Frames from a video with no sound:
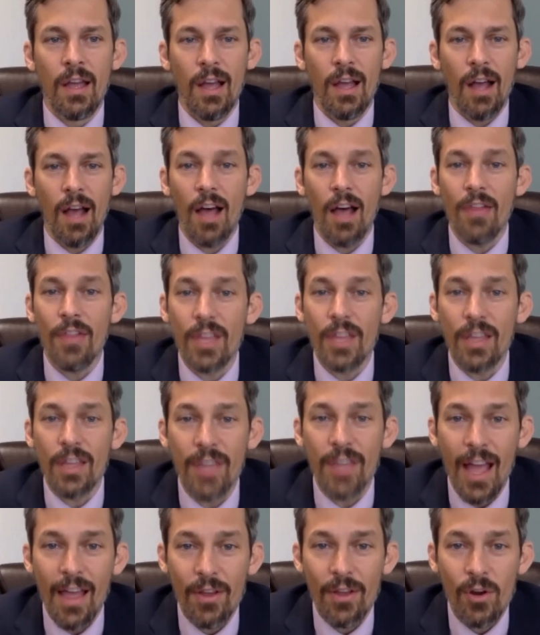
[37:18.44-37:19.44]
Uh, the,
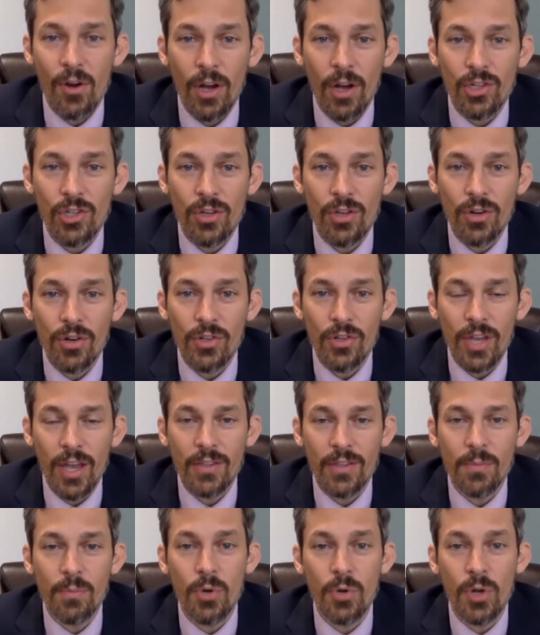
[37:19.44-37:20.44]
the, the questioner
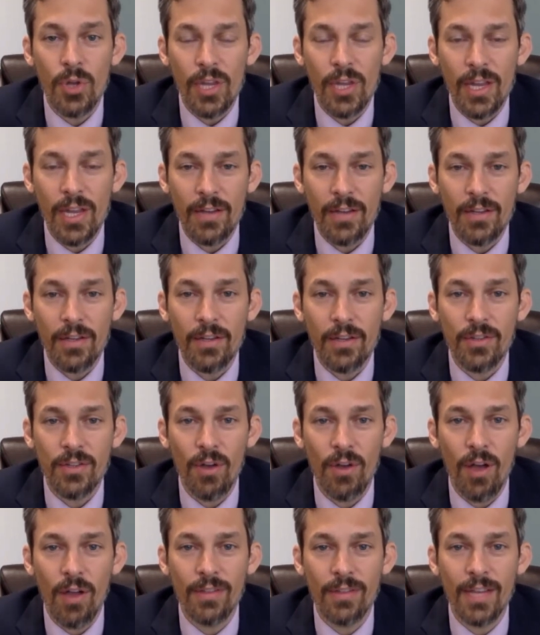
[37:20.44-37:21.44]
says brilliant, so
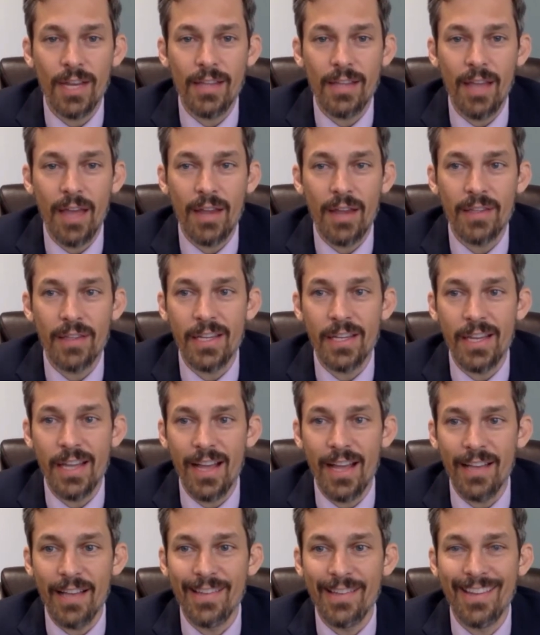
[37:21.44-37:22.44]
I'll take that as a
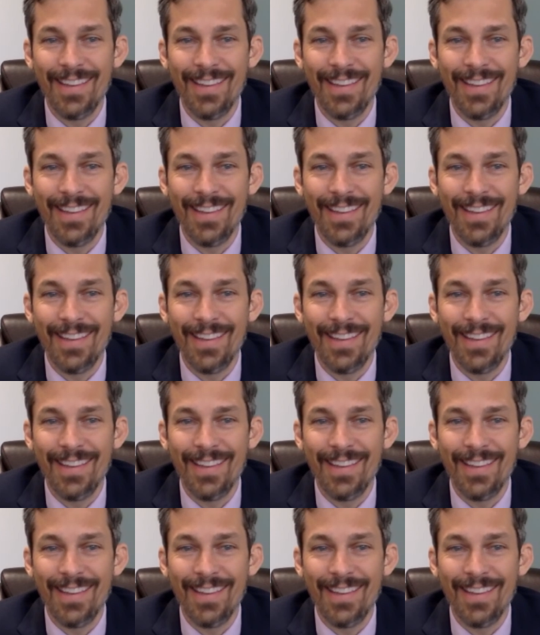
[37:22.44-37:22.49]
yes.